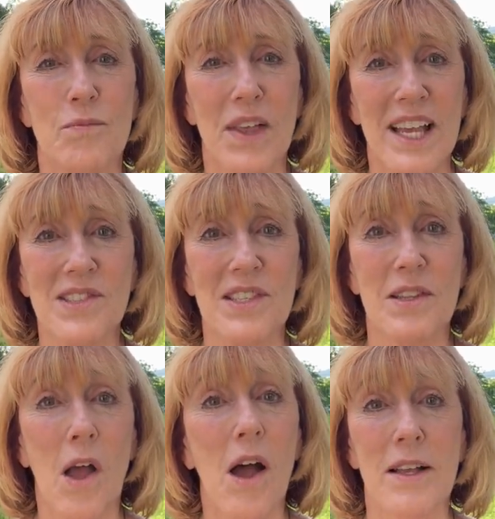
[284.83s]
last and
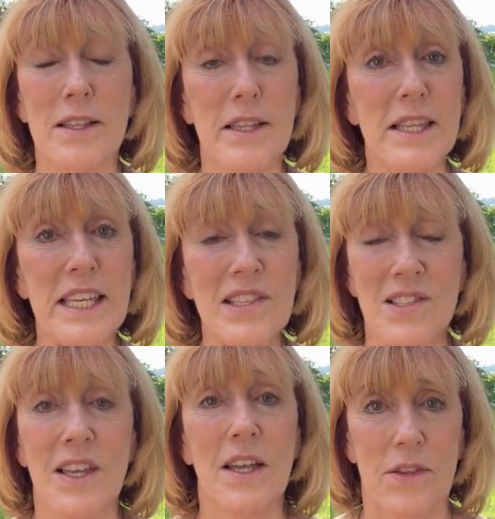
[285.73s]
not
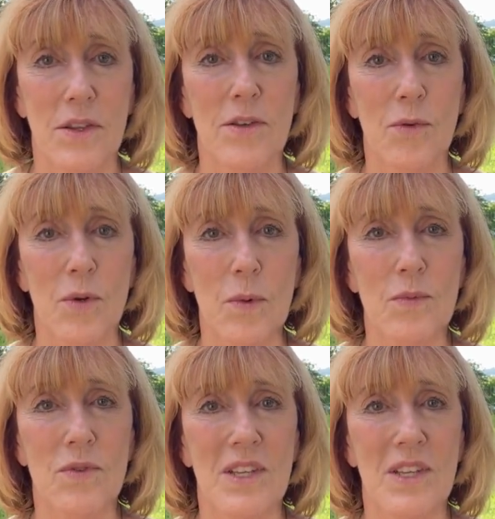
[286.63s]
least, the group.